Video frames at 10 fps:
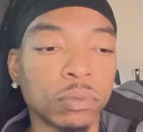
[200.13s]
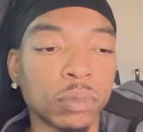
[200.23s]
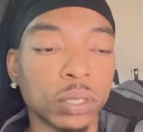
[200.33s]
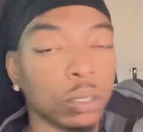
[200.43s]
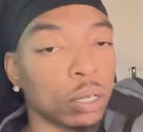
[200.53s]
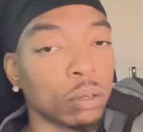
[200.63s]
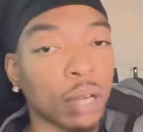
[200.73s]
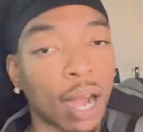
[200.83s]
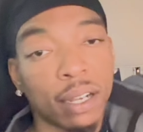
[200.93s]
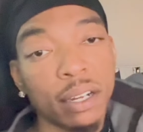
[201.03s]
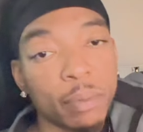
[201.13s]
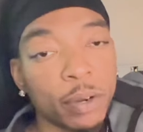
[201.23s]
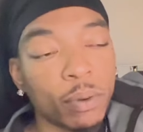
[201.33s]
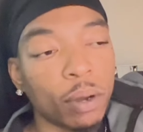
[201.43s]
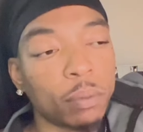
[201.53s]
You know, I could be
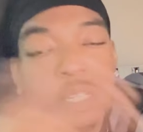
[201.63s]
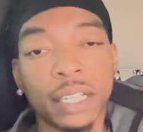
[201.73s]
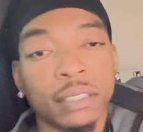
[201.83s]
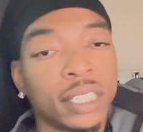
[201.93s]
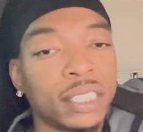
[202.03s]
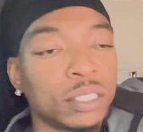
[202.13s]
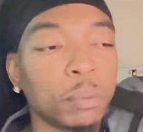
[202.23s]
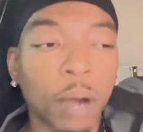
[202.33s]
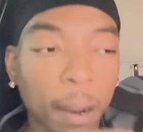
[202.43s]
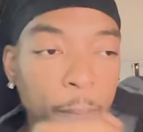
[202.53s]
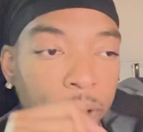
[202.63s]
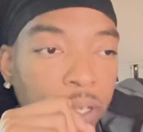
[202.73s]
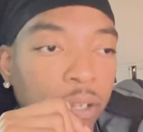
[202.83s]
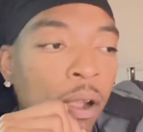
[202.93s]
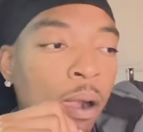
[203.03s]
wrong, but that that's just my
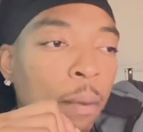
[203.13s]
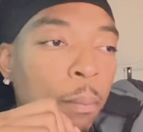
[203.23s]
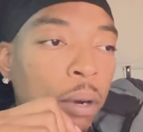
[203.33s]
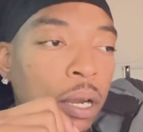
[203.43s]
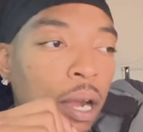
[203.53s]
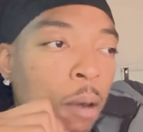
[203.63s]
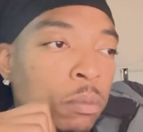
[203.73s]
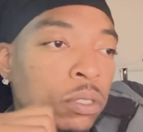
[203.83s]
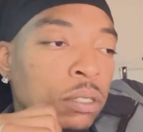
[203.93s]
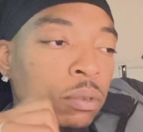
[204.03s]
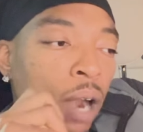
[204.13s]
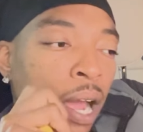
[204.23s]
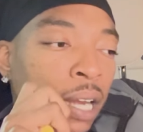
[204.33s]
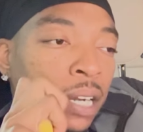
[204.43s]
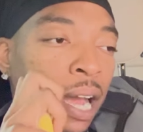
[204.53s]
opinion. But I'm gonna just
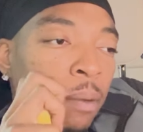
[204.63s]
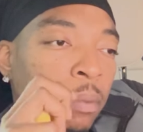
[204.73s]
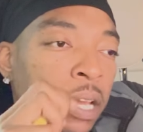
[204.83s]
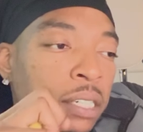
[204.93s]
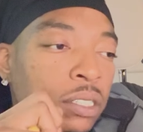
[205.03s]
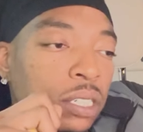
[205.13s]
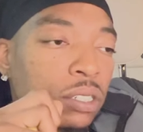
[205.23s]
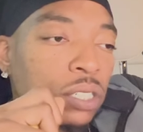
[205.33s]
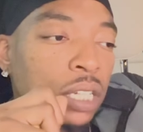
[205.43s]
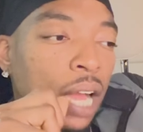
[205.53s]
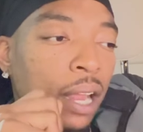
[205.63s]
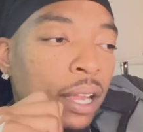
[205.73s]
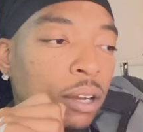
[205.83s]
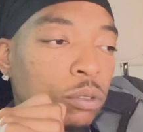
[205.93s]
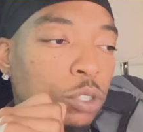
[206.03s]
ride it out, man, and just see. I ain't
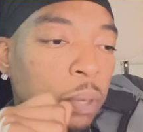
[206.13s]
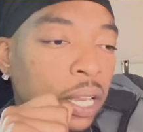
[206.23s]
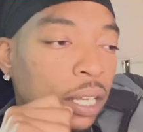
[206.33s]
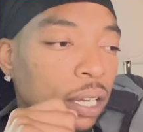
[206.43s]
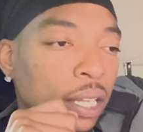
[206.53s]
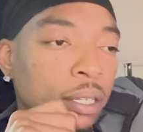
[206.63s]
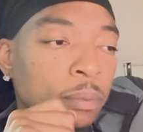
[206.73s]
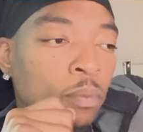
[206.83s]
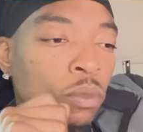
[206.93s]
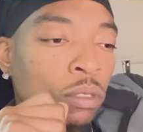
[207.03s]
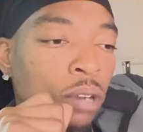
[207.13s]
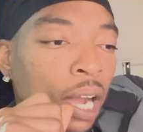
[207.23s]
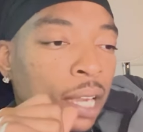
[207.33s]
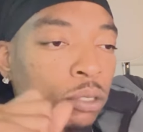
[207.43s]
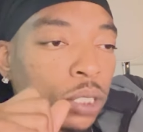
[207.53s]
gonna speculate.
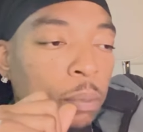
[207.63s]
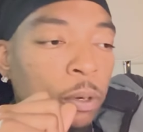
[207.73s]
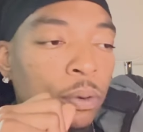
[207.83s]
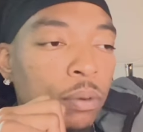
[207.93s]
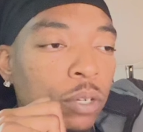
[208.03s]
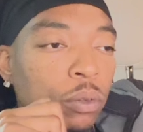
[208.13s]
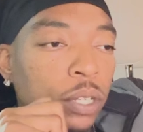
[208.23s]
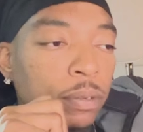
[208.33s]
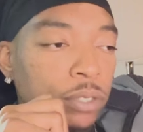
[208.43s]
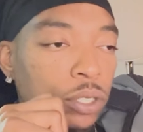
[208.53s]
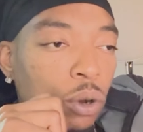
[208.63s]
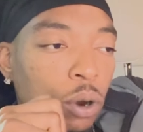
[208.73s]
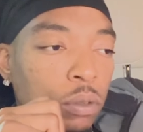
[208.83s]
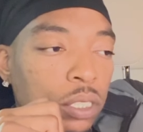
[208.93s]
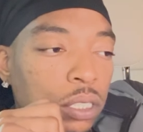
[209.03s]
I ain't gonna jump on here with no different
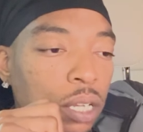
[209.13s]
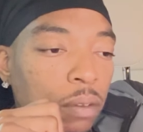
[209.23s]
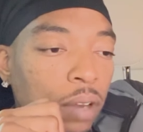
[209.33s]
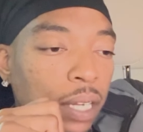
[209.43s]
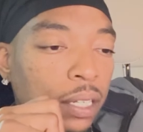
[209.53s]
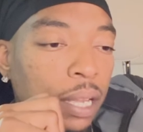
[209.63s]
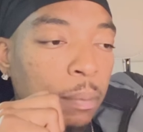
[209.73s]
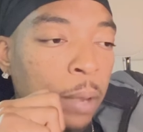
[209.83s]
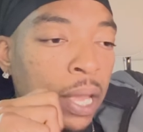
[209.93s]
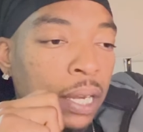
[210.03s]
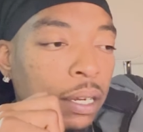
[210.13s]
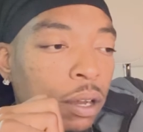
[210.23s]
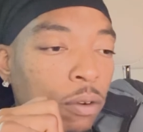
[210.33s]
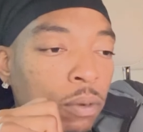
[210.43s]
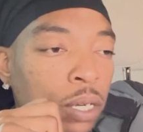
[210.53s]
stories and stuff like that, man, and no